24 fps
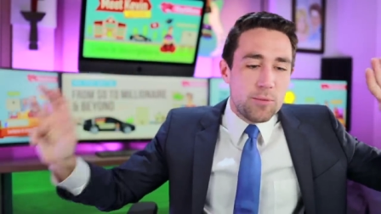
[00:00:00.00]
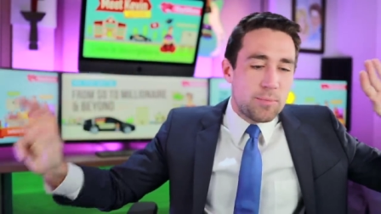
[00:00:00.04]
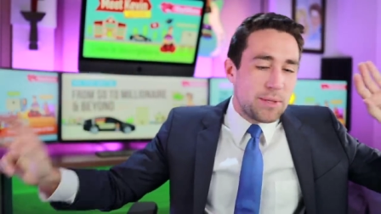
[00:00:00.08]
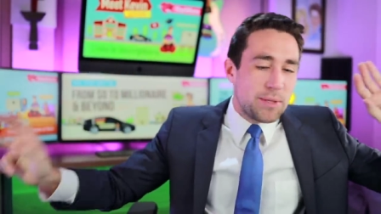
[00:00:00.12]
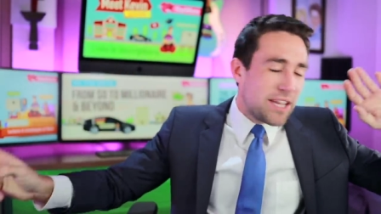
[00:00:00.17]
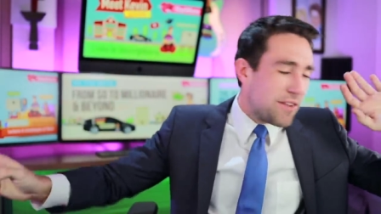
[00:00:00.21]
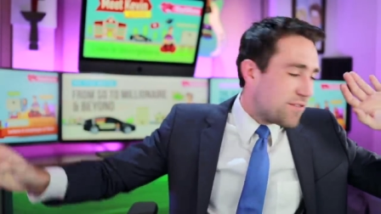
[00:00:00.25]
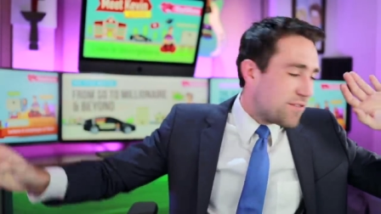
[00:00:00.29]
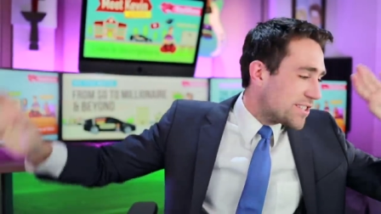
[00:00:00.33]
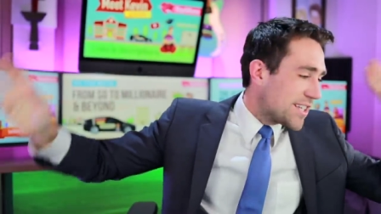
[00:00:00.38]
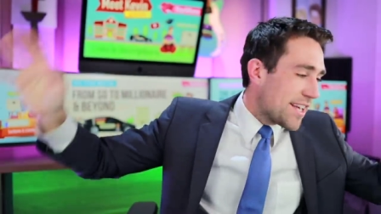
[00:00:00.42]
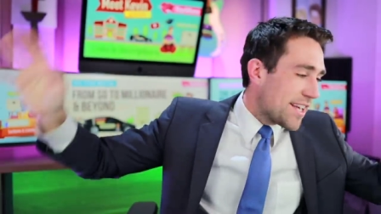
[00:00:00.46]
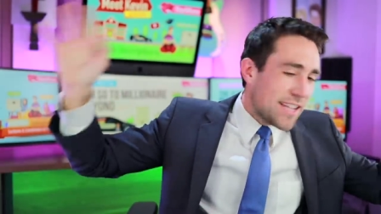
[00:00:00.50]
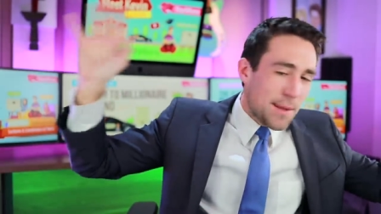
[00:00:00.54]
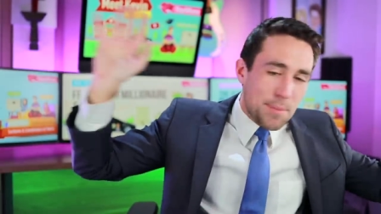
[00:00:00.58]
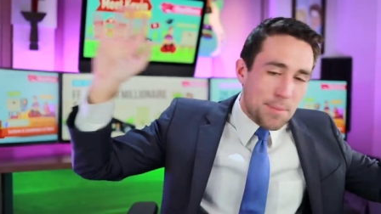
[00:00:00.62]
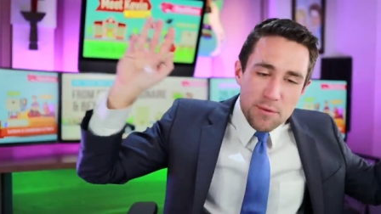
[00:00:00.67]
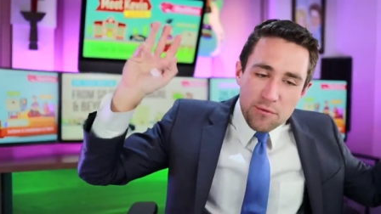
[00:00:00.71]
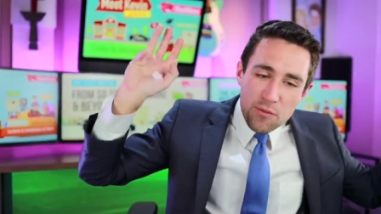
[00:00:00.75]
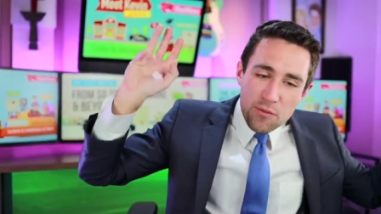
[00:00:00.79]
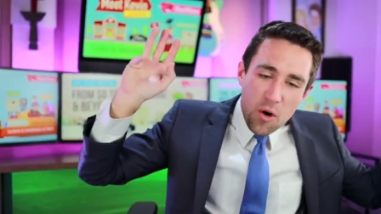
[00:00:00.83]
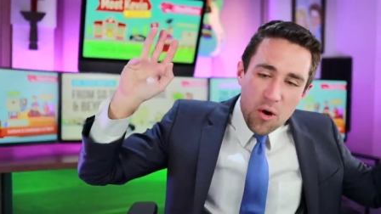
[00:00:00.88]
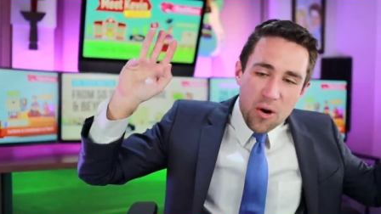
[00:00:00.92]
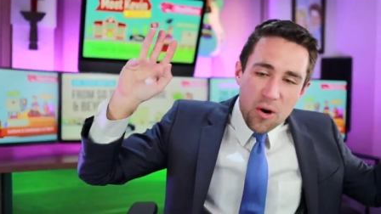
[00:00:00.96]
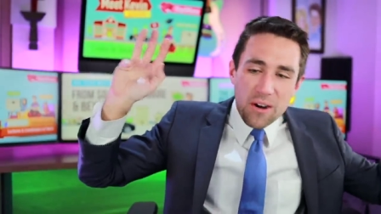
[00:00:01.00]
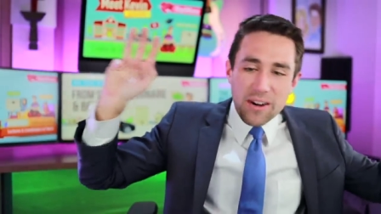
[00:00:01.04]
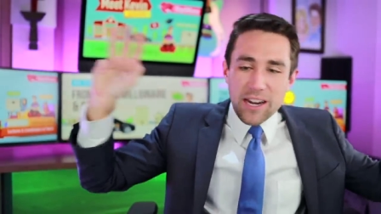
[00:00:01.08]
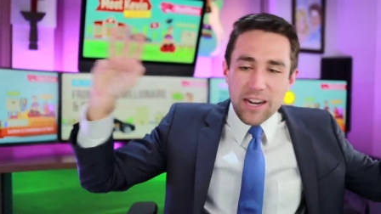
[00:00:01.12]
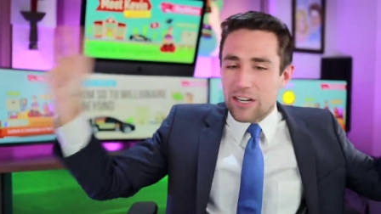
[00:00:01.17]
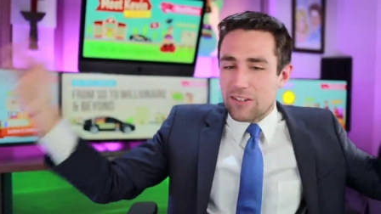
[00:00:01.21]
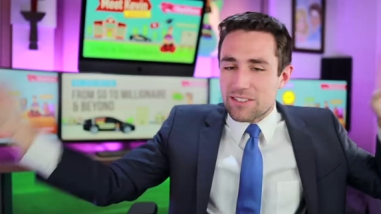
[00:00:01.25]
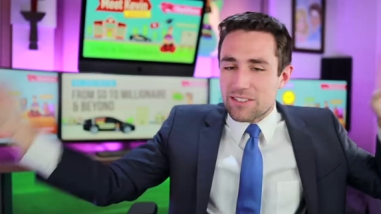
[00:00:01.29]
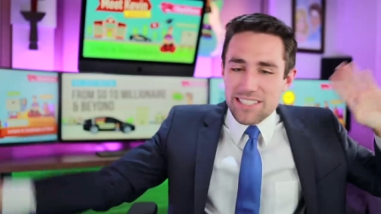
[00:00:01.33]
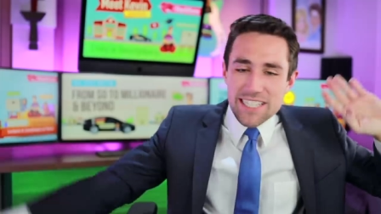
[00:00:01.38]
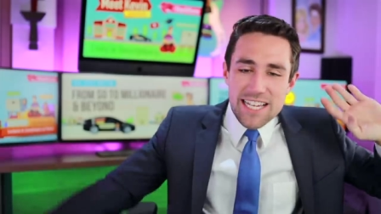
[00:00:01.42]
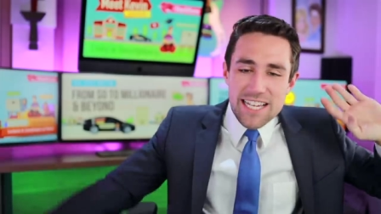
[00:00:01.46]
but they've said that before. I
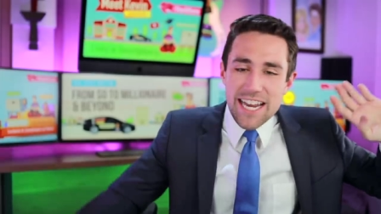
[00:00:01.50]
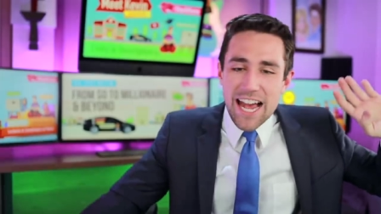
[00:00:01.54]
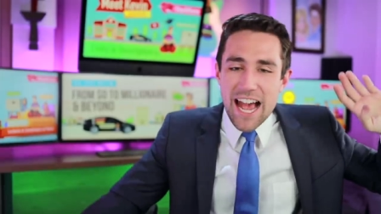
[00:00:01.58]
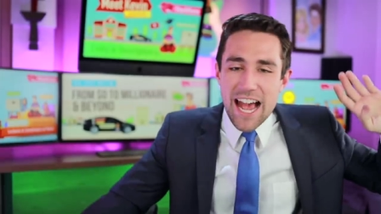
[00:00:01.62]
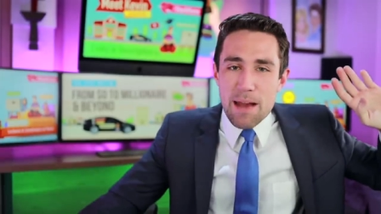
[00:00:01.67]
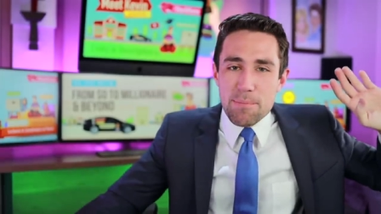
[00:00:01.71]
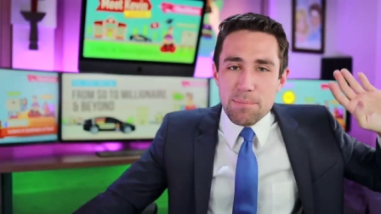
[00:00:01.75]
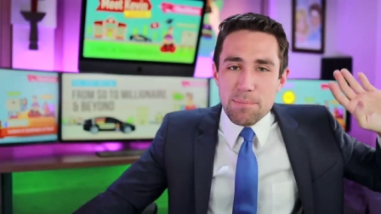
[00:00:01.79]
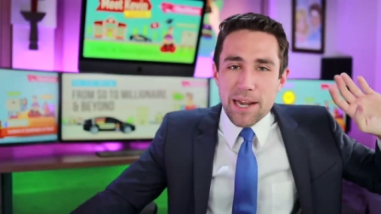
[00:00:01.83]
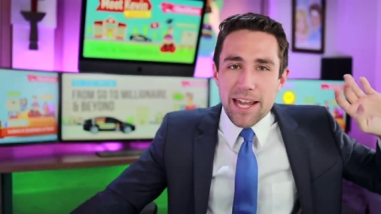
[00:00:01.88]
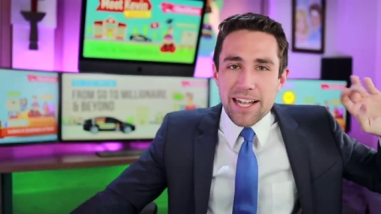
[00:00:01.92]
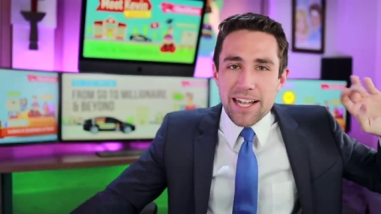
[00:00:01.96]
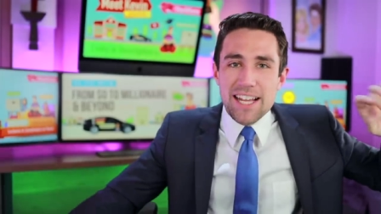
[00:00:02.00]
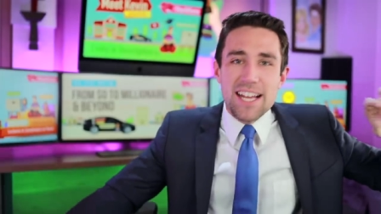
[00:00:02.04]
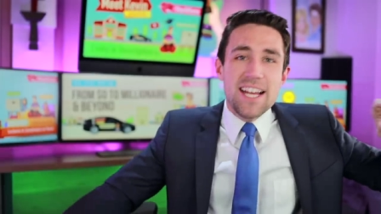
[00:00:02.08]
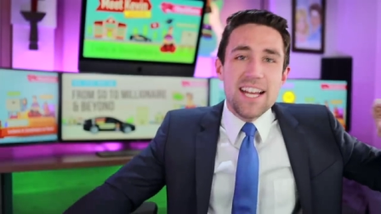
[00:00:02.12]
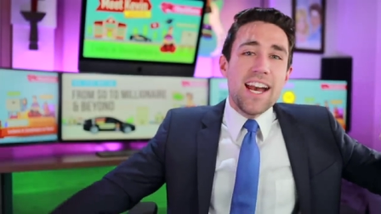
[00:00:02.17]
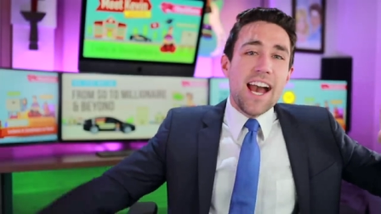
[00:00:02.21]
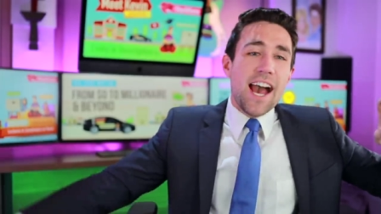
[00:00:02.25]
don't see it happening.